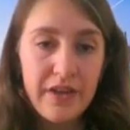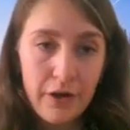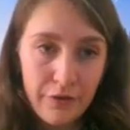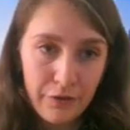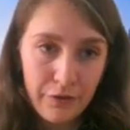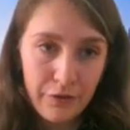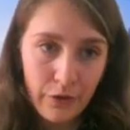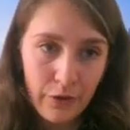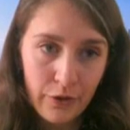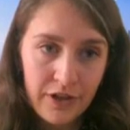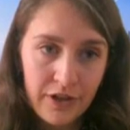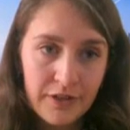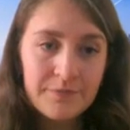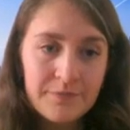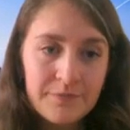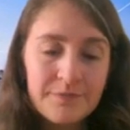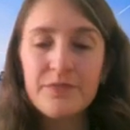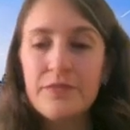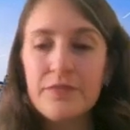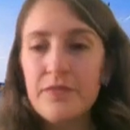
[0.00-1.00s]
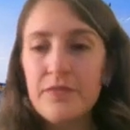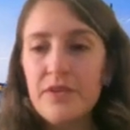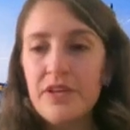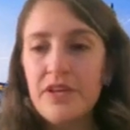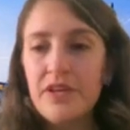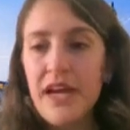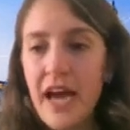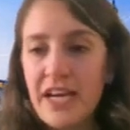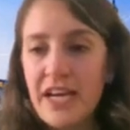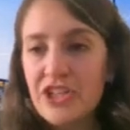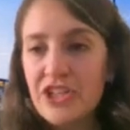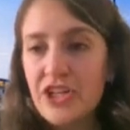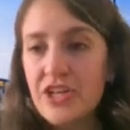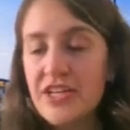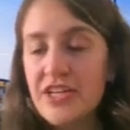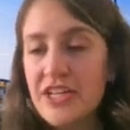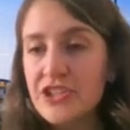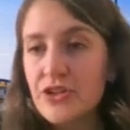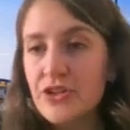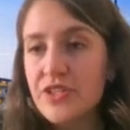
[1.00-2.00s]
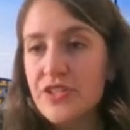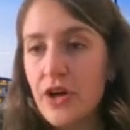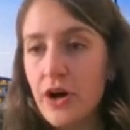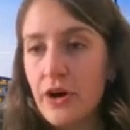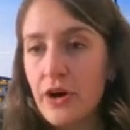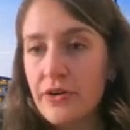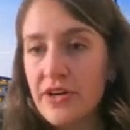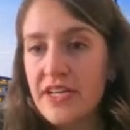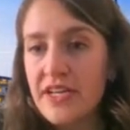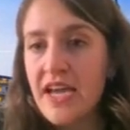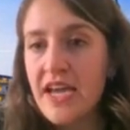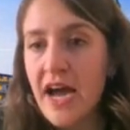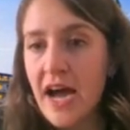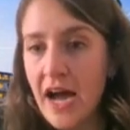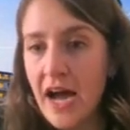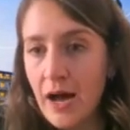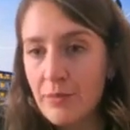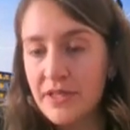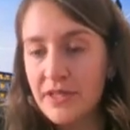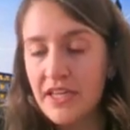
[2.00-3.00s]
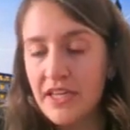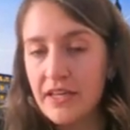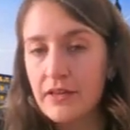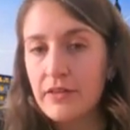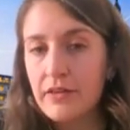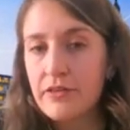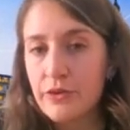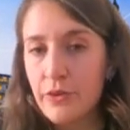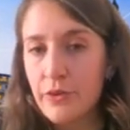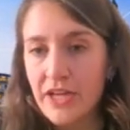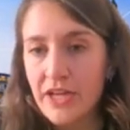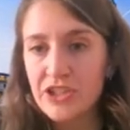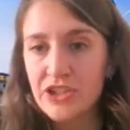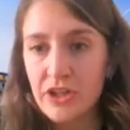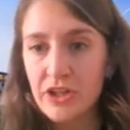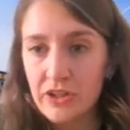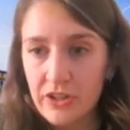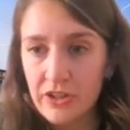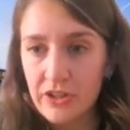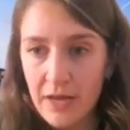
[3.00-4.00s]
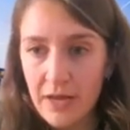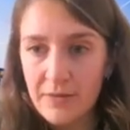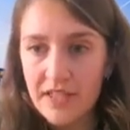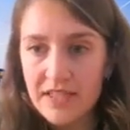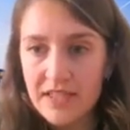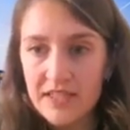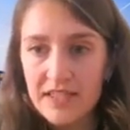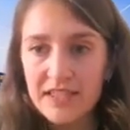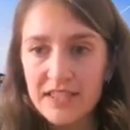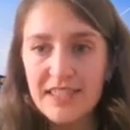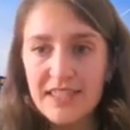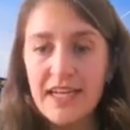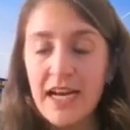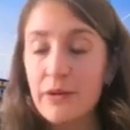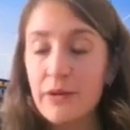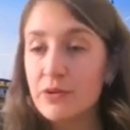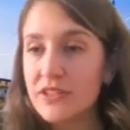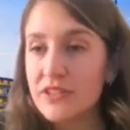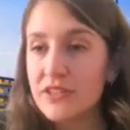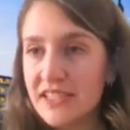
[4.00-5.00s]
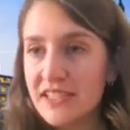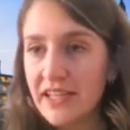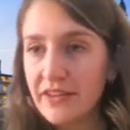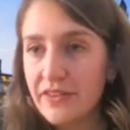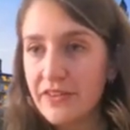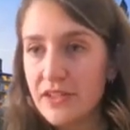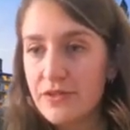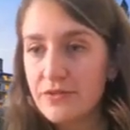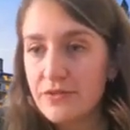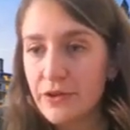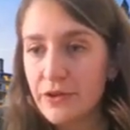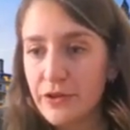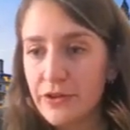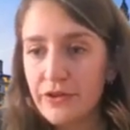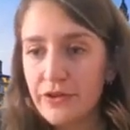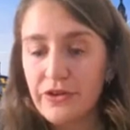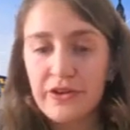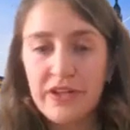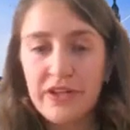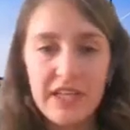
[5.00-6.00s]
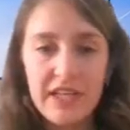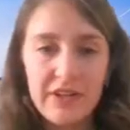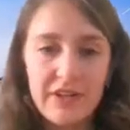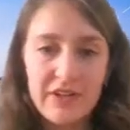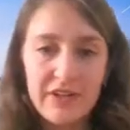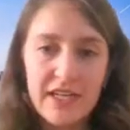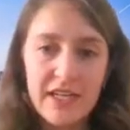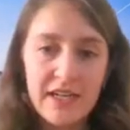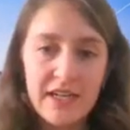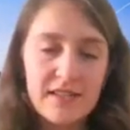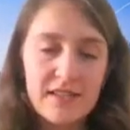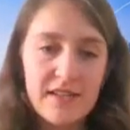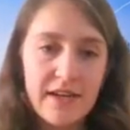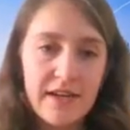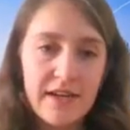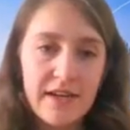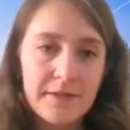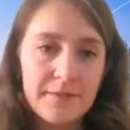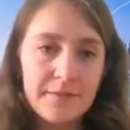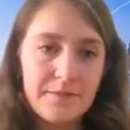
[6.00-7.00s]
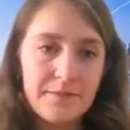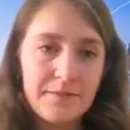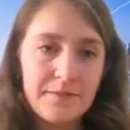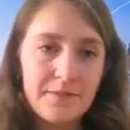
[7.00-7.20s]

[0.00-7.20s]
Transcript: Therefore, action on nature is already happening through action on climate, and I will detail this further here in the next slide.